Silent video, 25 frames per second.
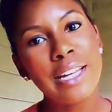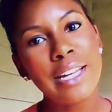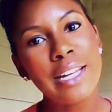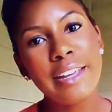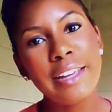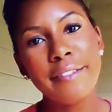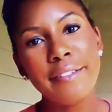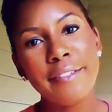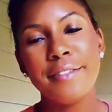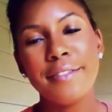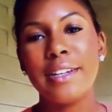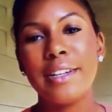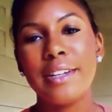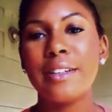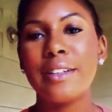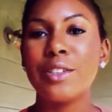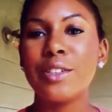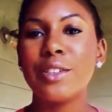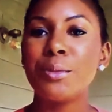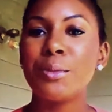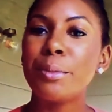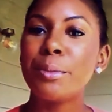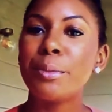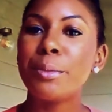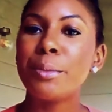If you need a
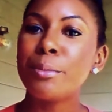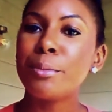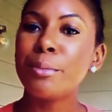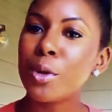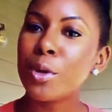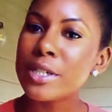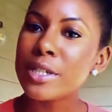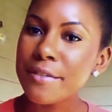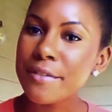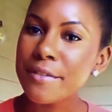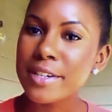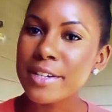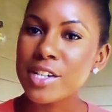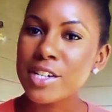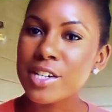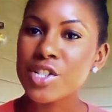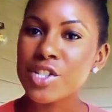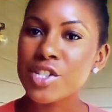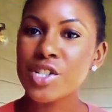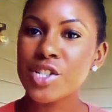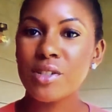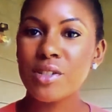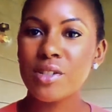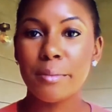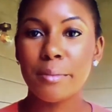little more
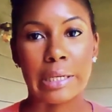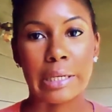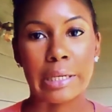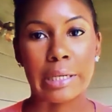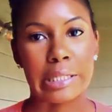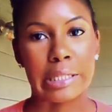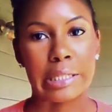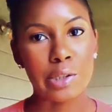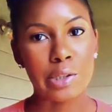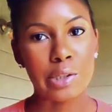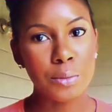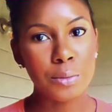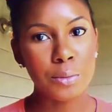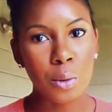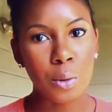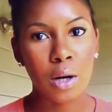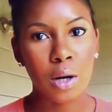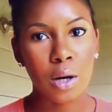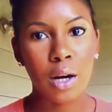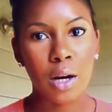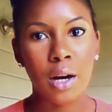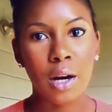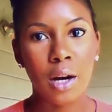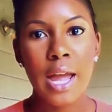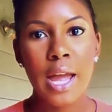definition, you can put a little
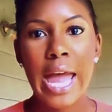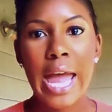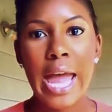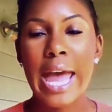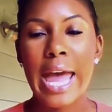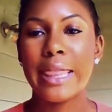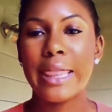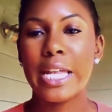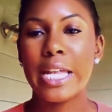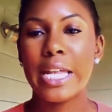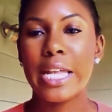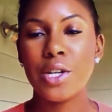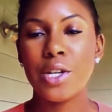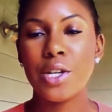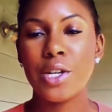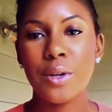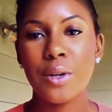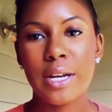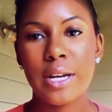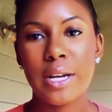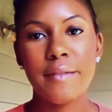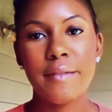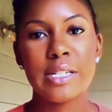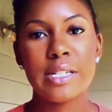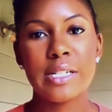more, and then you can
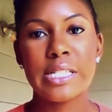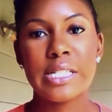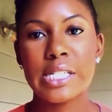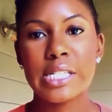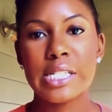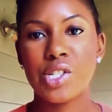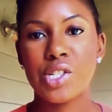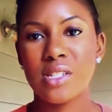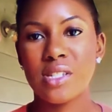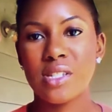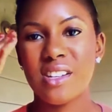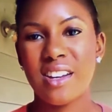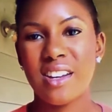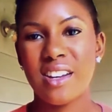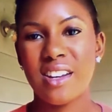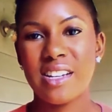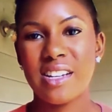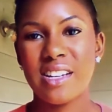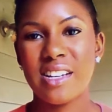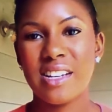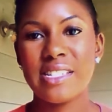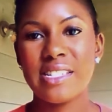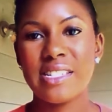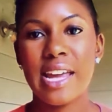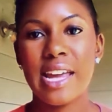obviously just kind
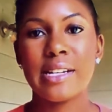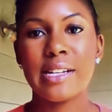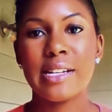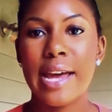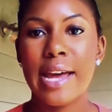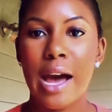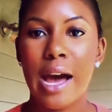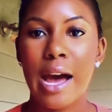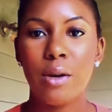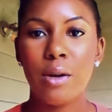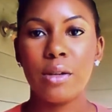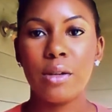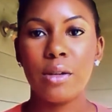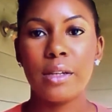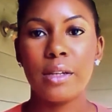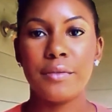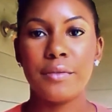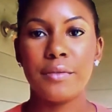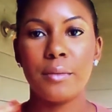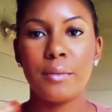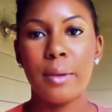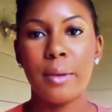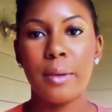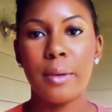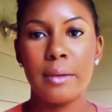of take a towel
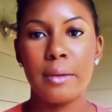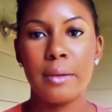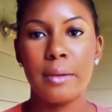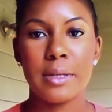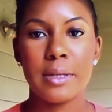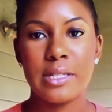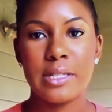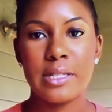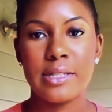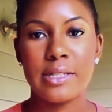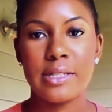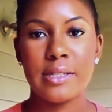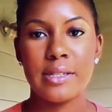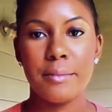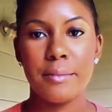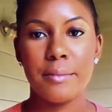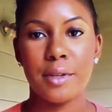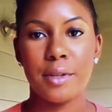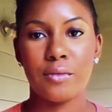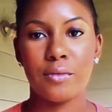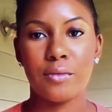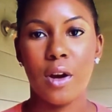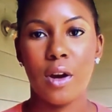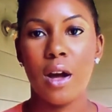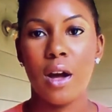if you maybe did
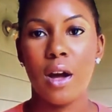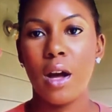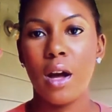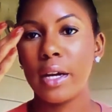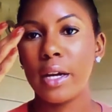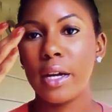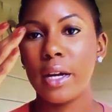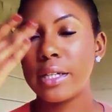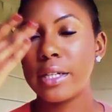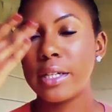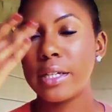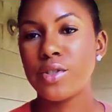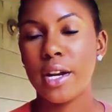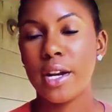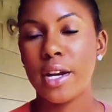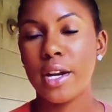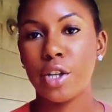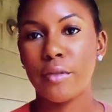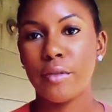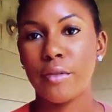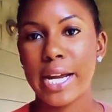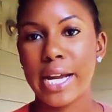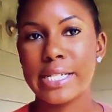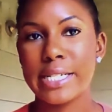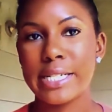something wrong and try to
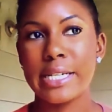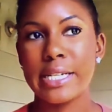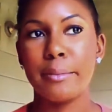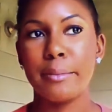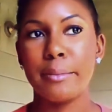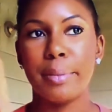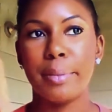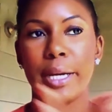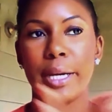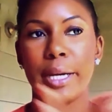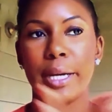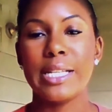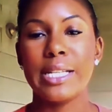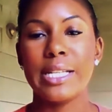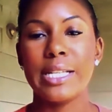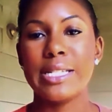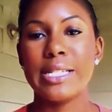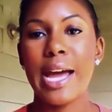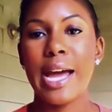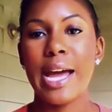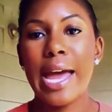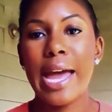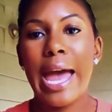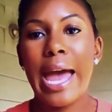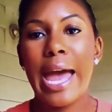correct it. But it's
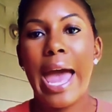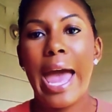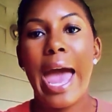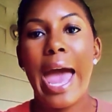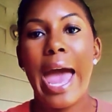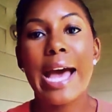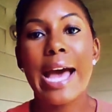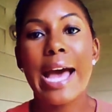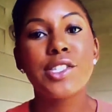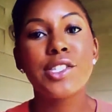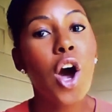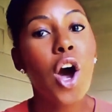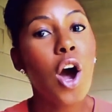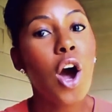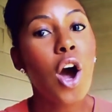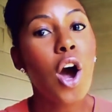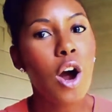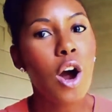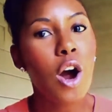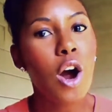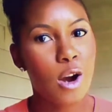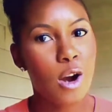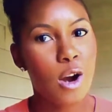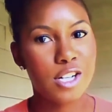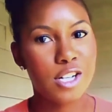not as
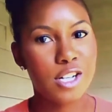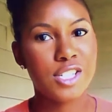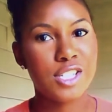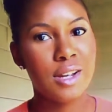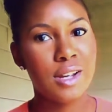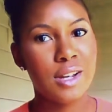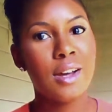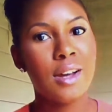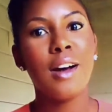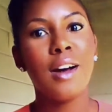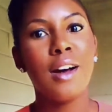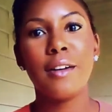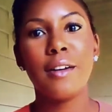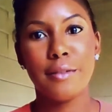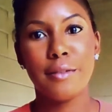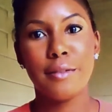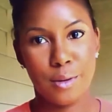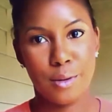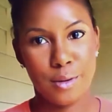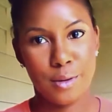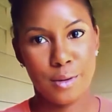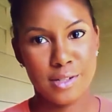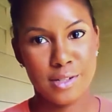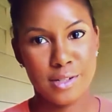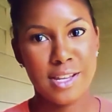harsh, of
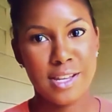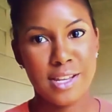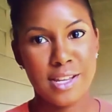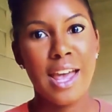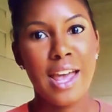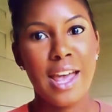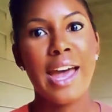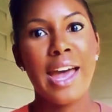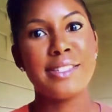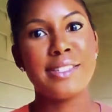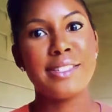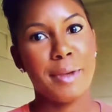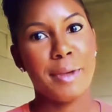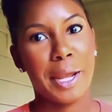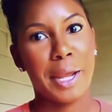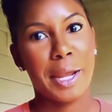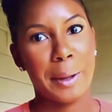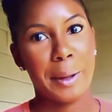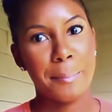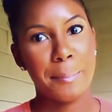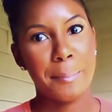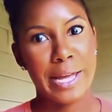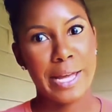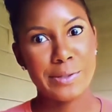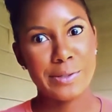course, as a
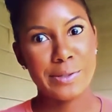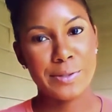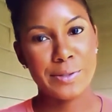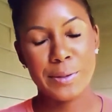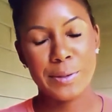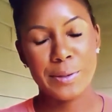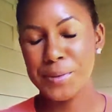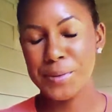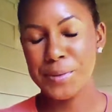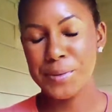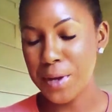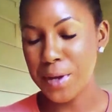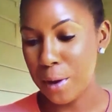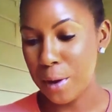makeup pencil. So